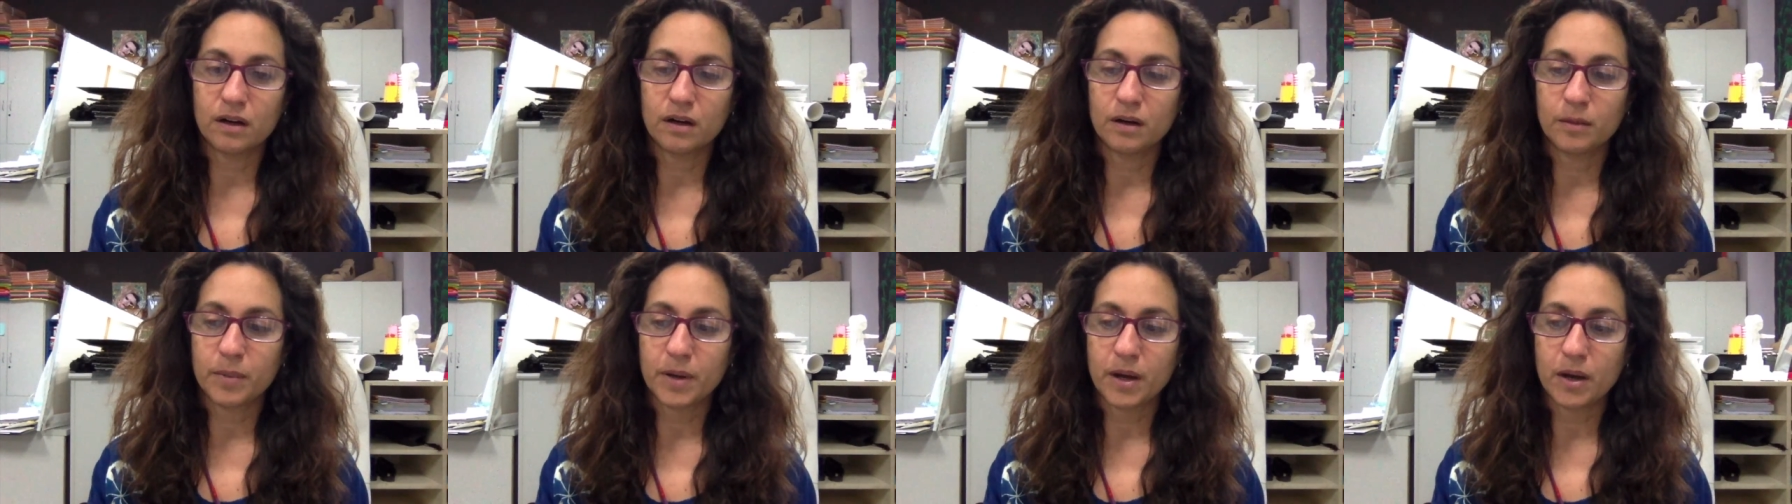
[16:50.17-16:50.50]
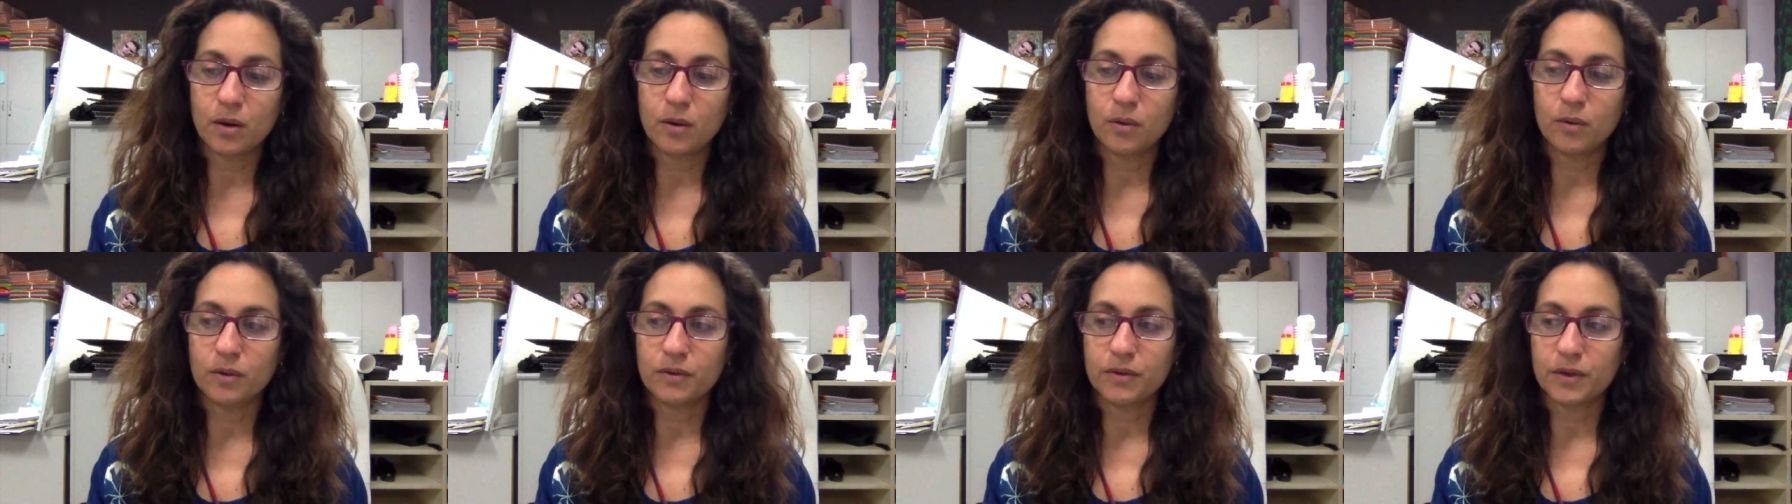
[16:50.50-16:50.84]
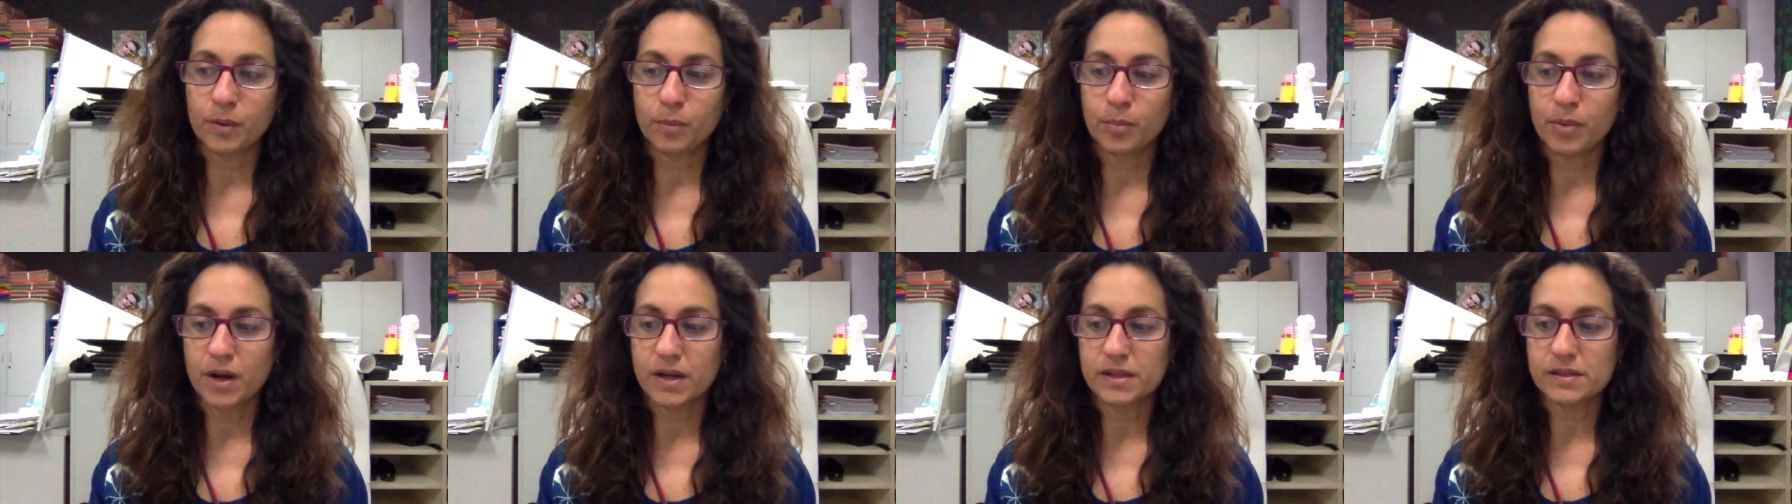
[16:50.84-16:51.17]
about their
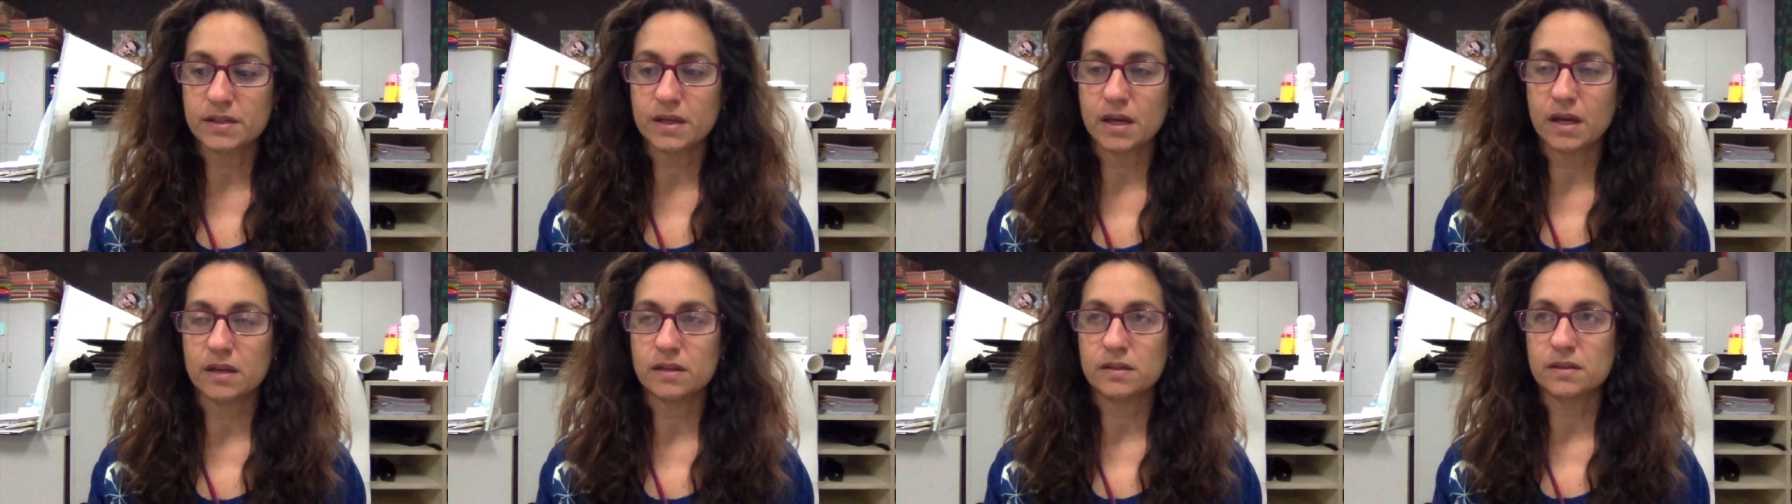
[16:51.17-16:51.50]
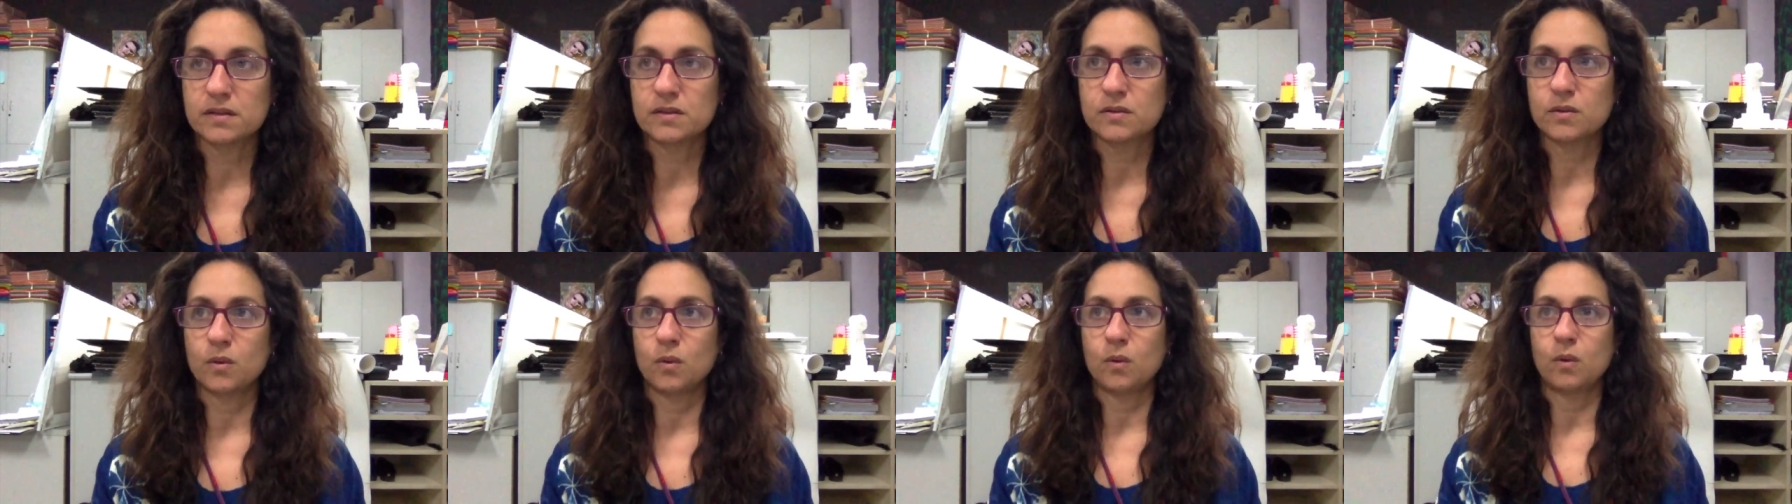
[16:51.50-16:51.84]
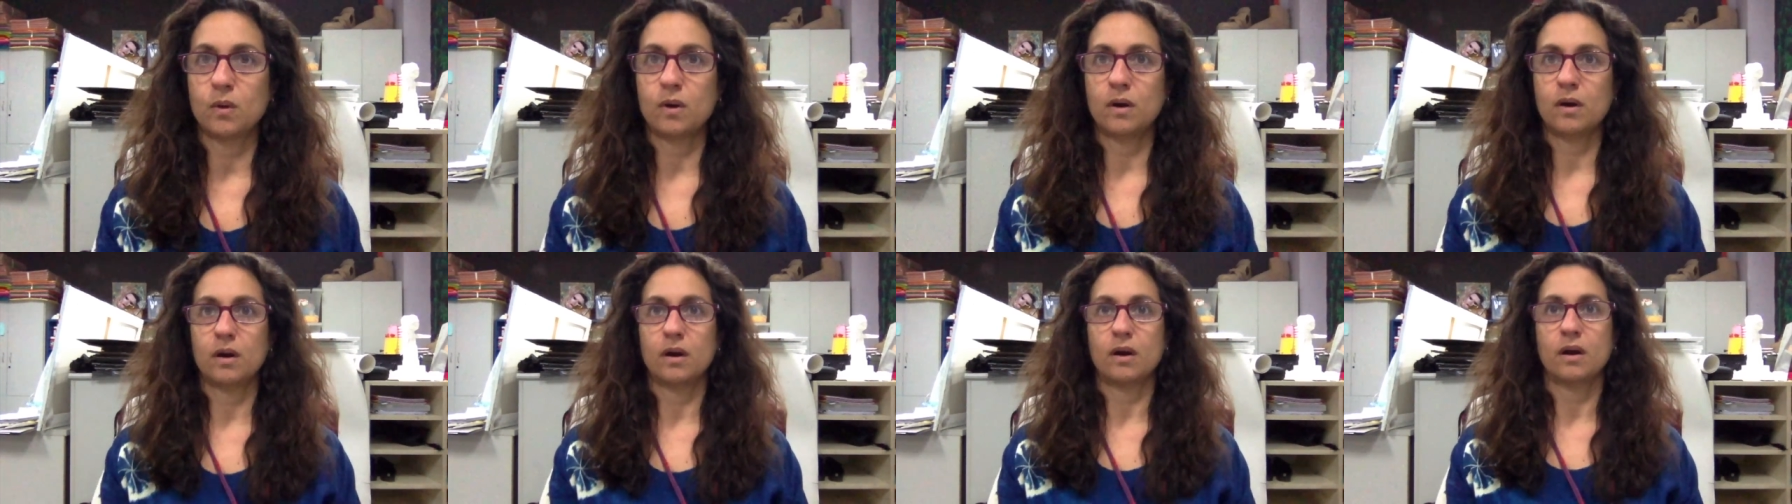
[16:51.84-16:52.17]
process,
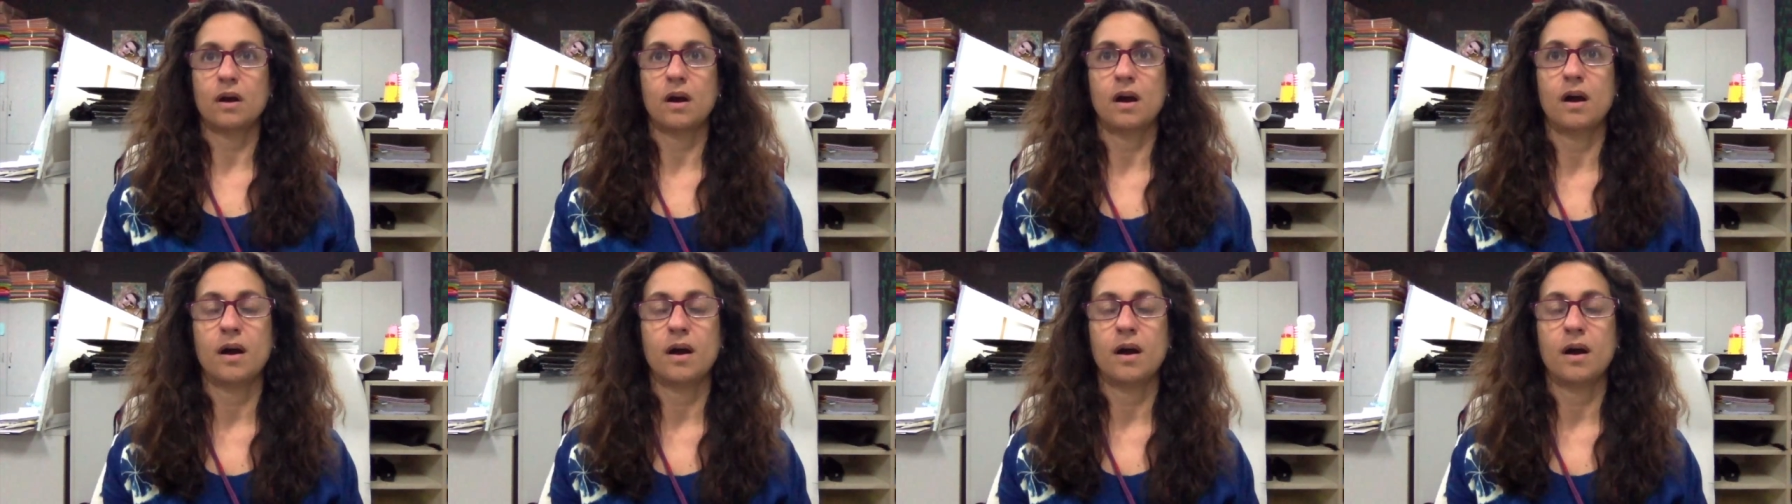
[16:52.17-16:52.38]
or